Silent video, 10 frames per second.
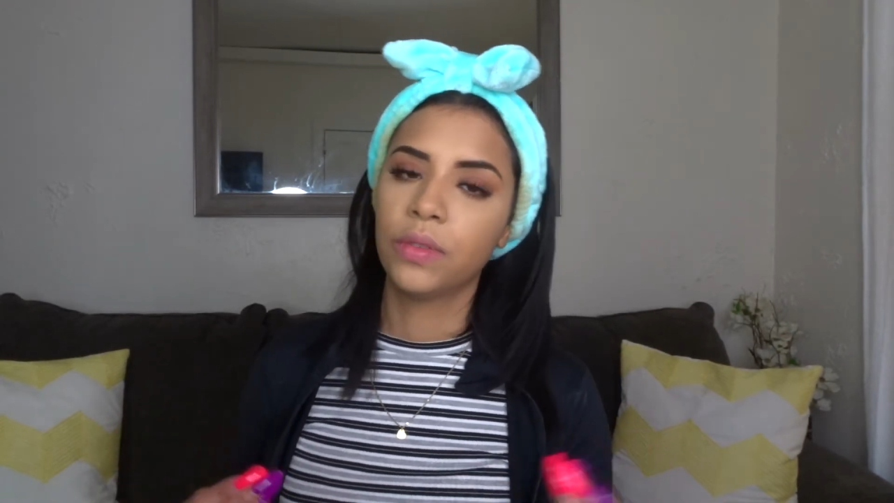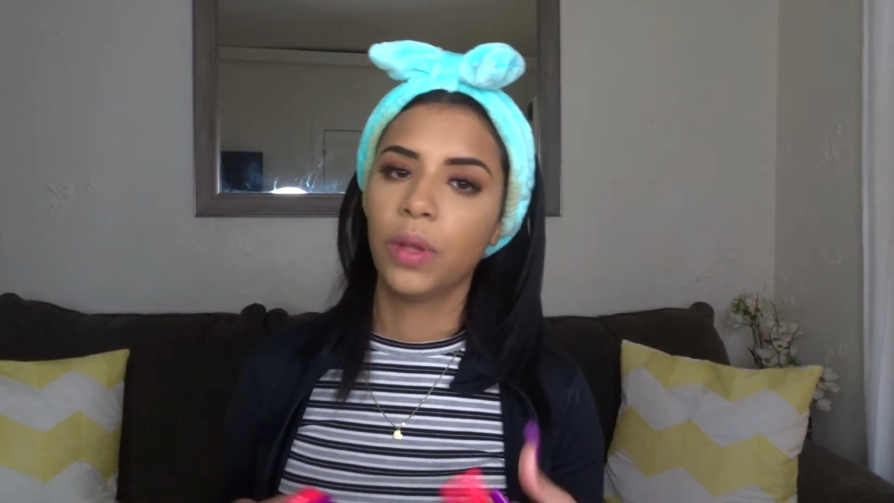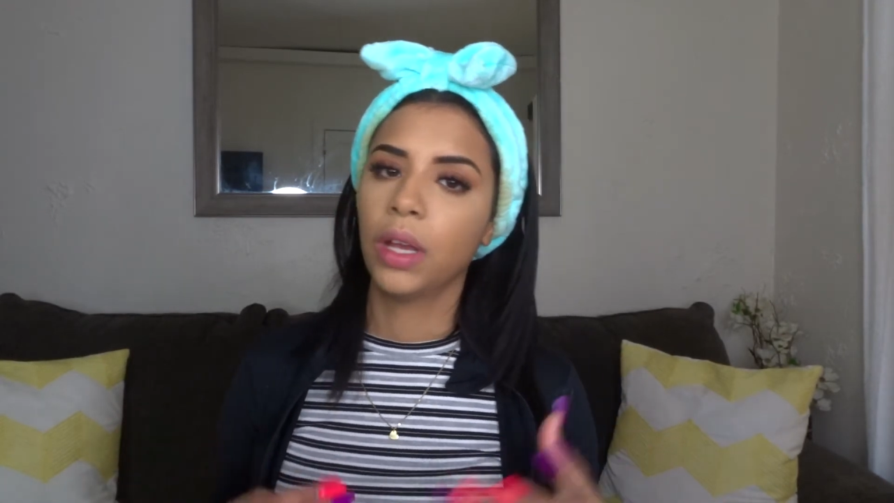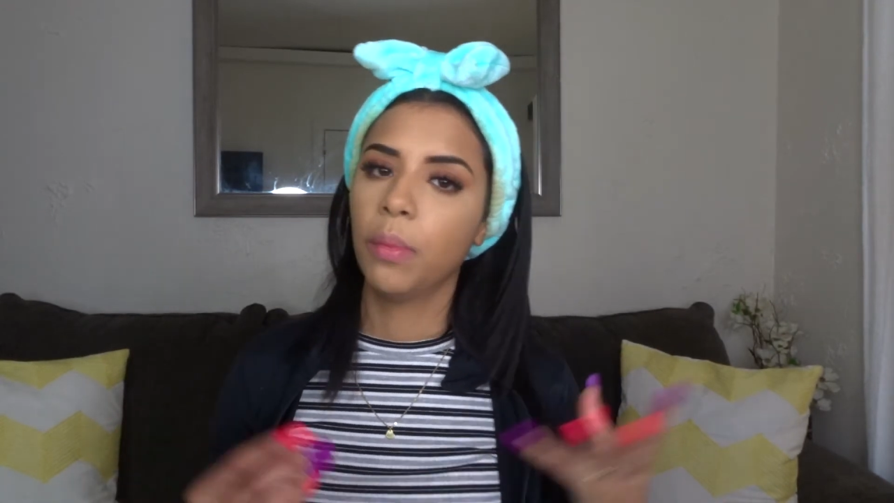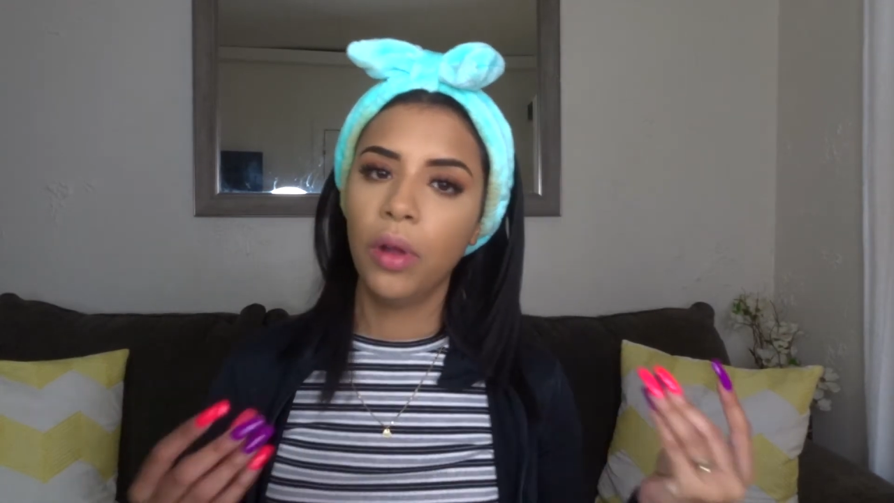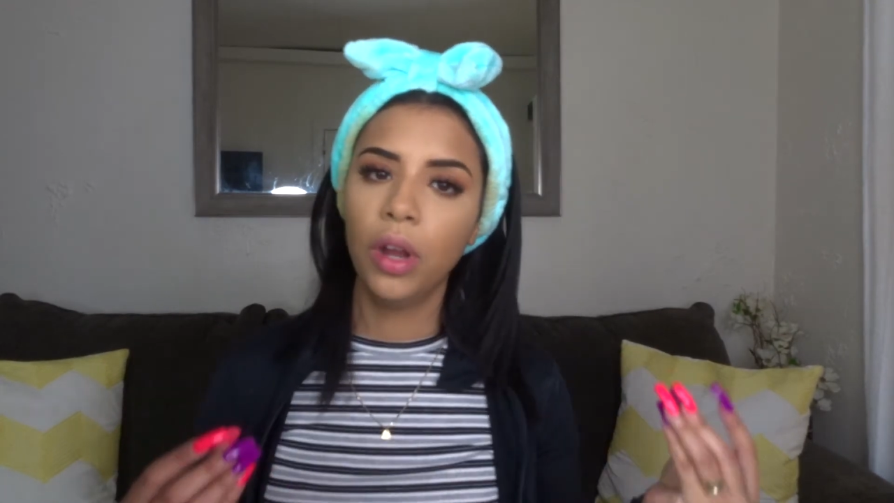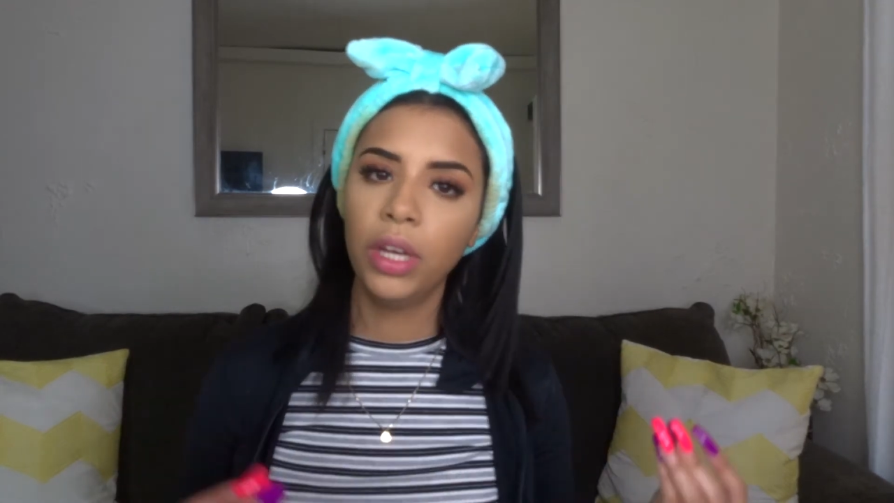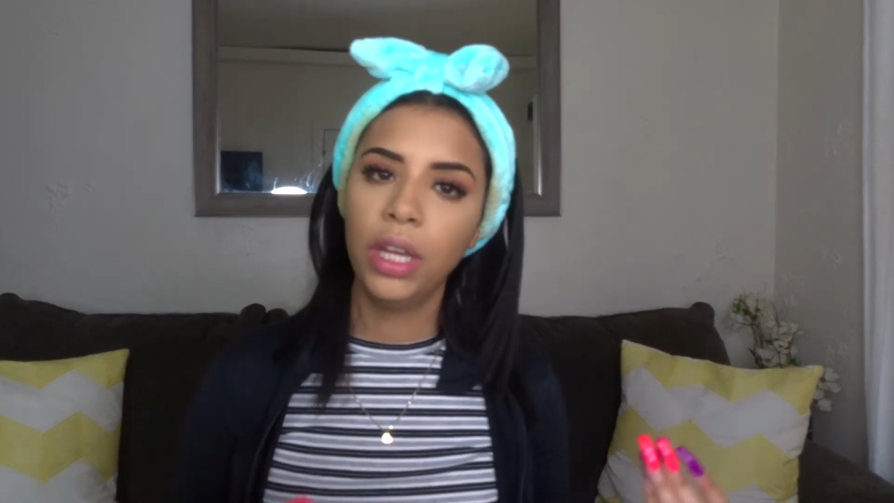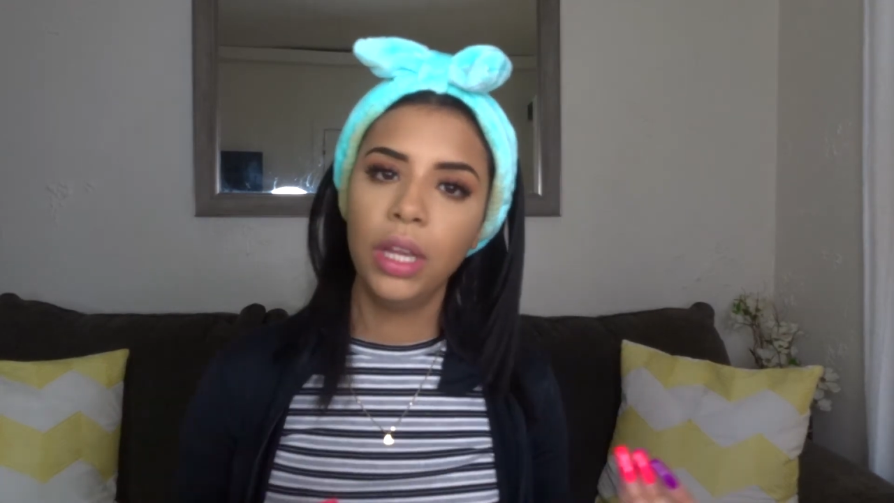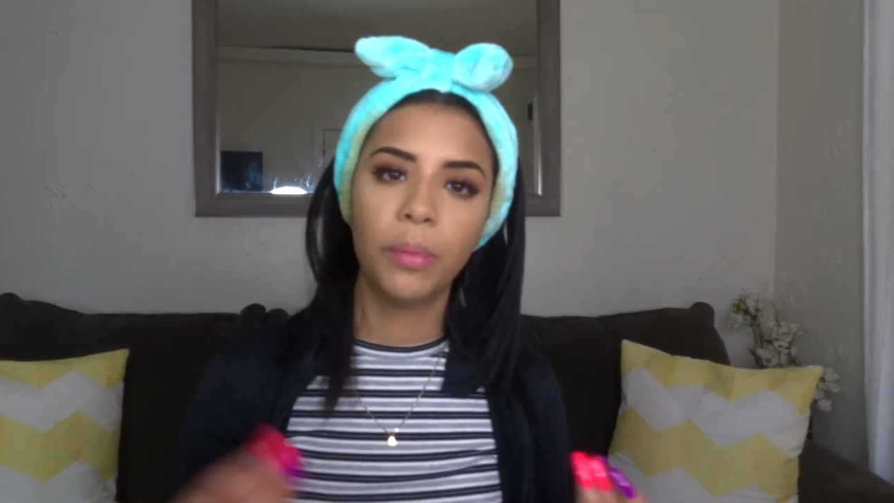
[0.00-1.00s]
to like a
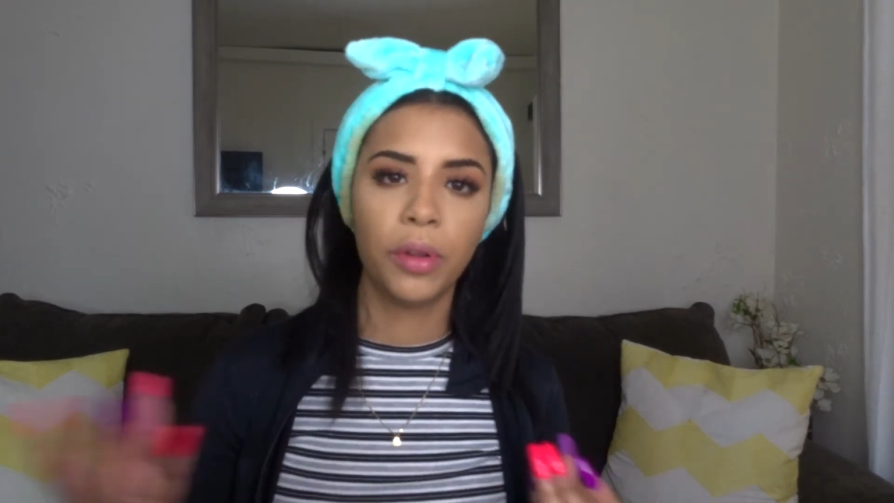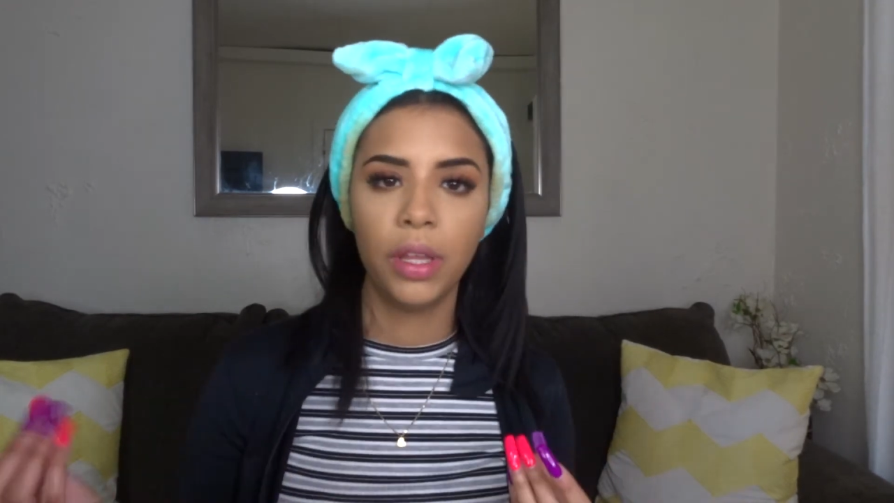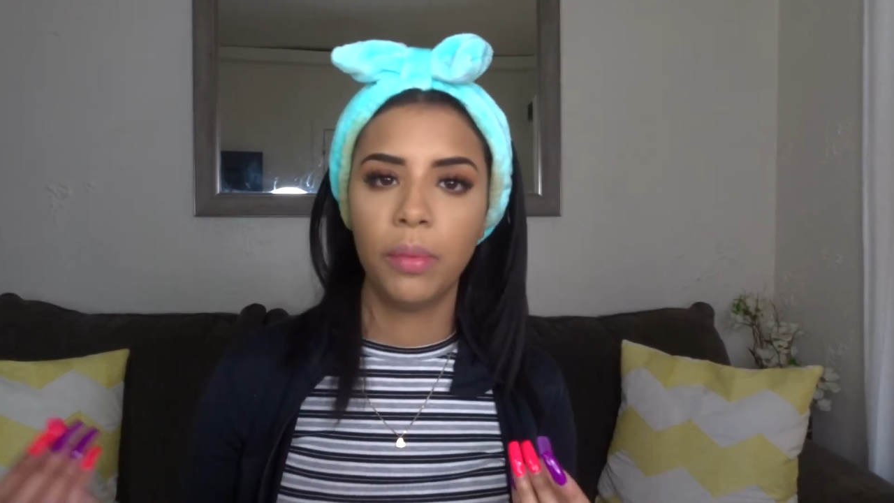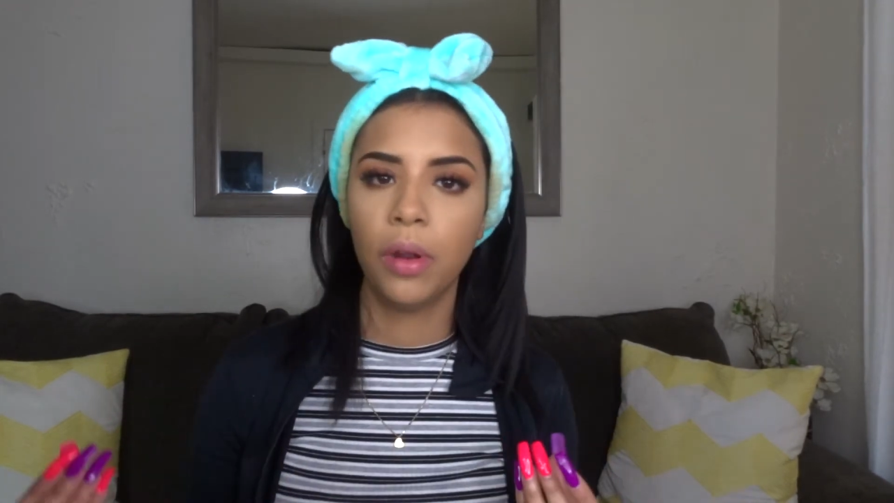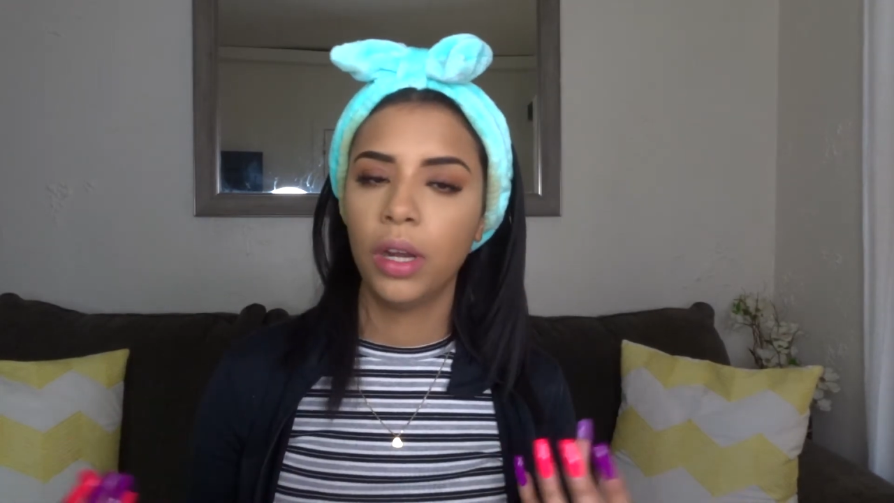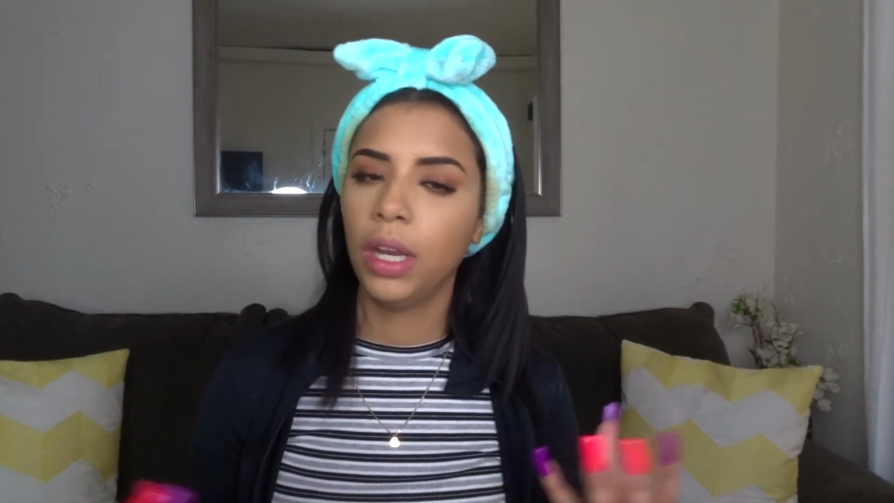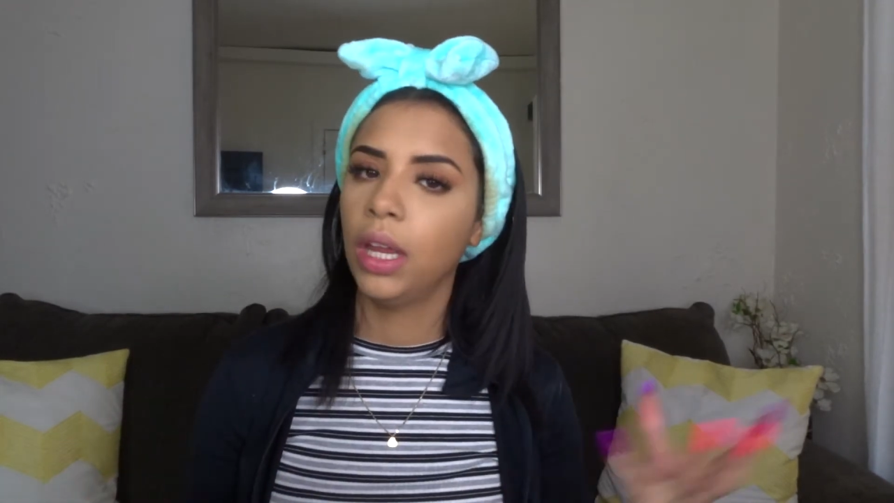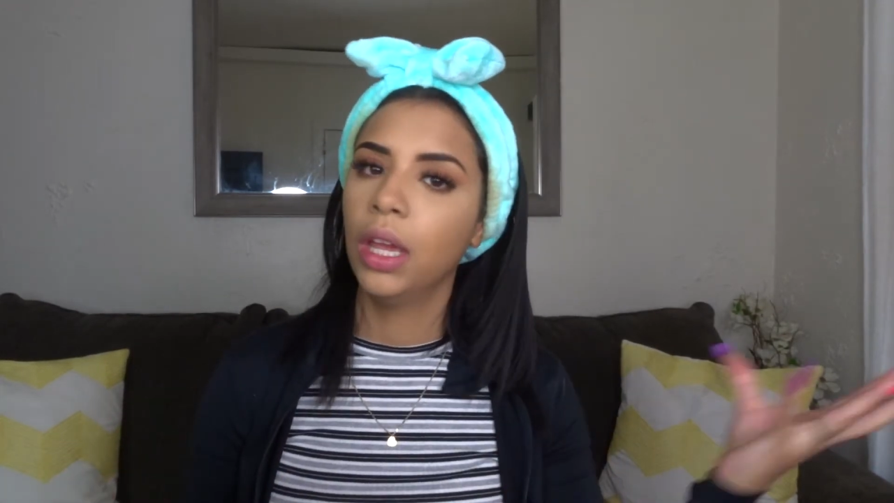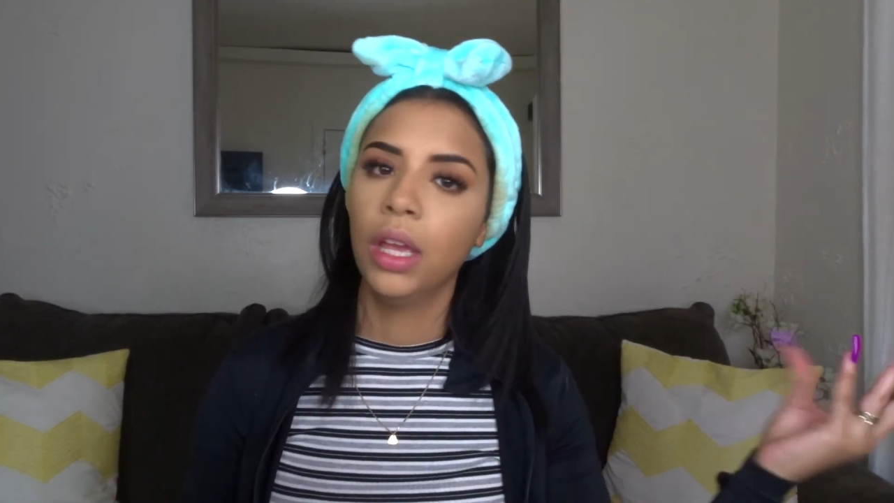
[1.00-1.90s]
party, a birthday party,